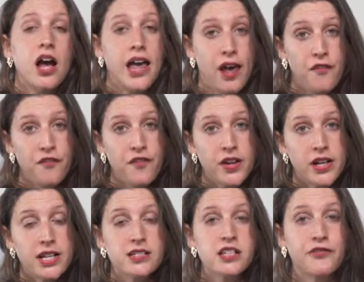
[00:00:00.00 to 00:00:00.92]
F
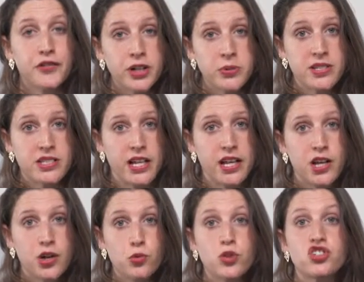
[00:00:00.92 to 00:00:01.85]
is the frequency,
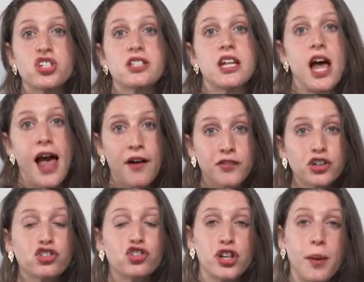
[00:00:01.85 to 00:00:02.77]
which is the
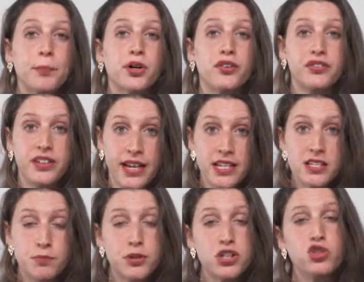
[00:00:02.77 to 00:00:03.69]
average number of
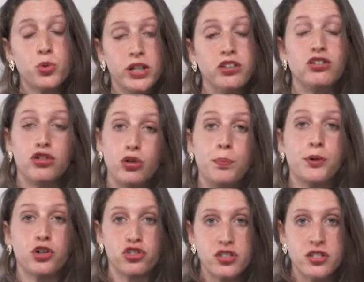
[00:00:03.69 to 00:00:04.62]
days between 2
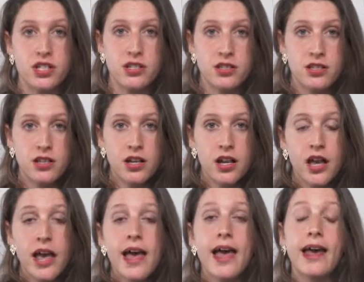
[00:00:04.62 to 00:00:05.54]
purchases.
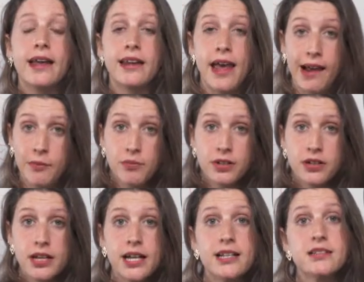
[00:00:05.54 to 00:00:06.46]
And M
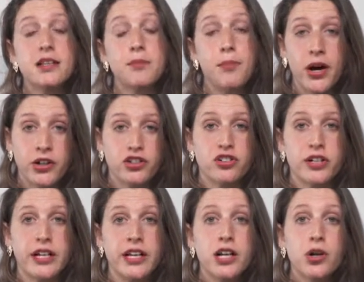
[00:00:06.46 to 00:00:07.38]
is the
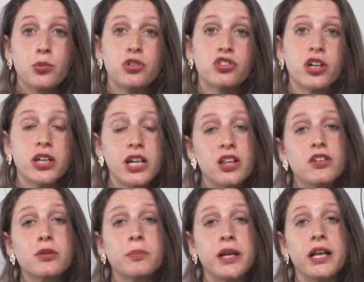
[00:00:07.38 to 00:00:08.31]
monetary, which can
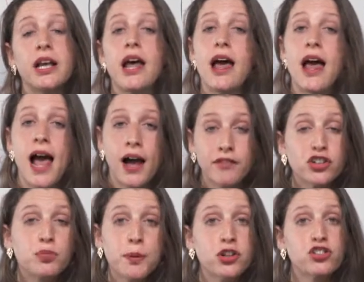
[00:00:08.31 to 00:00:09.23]
either be
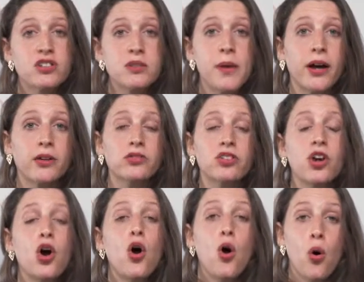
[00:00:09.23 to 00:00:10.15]
average purchase amount
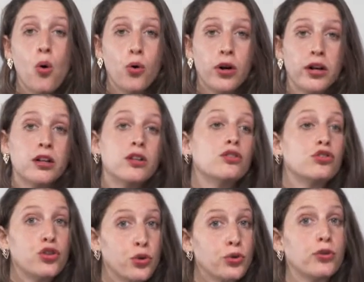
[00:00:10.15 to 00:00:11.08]
or
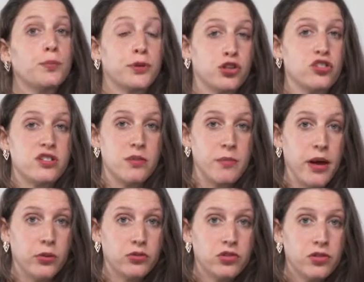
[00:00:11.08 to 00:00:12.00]
total purchase
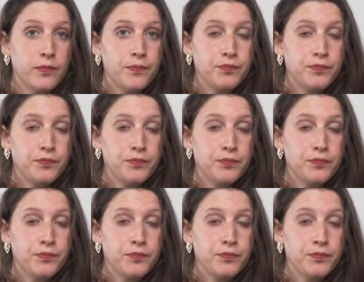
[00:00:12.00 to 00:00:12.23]
amount.